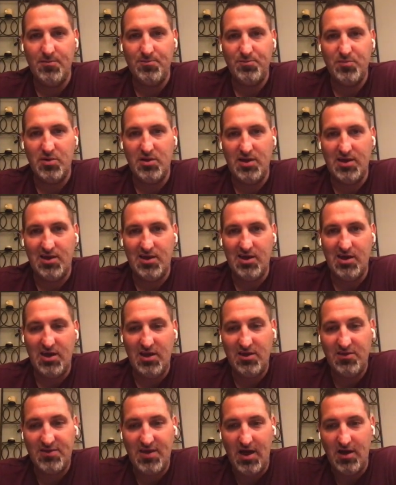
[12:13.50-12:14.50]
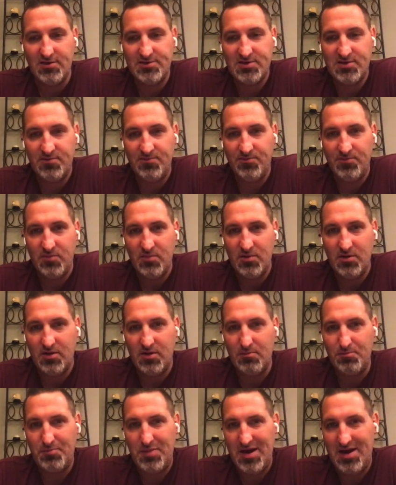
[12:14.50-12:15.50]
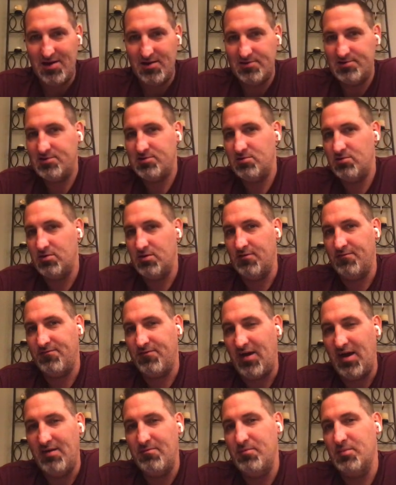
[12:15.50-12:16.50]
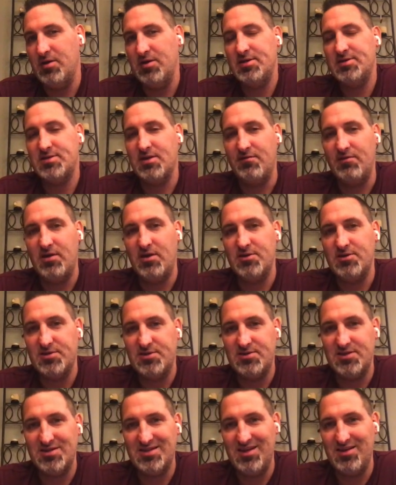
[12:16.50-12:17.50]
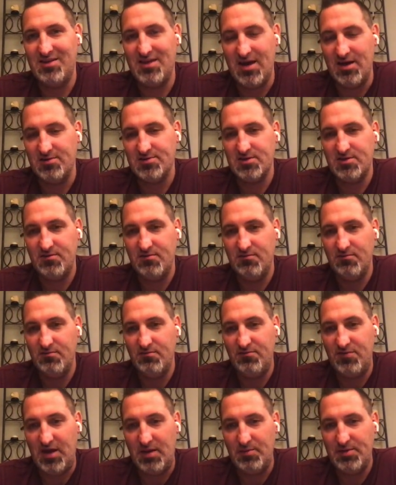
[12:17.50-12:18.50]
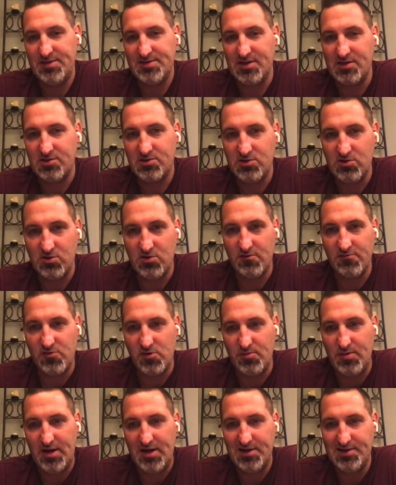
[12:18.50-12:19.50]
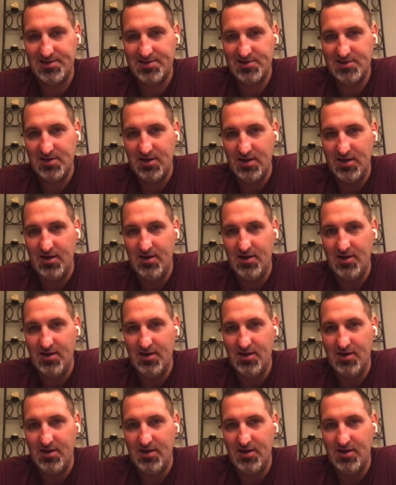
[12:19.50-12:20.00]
But like 80,000 compared to the 5,760,000 families that took a forbearance,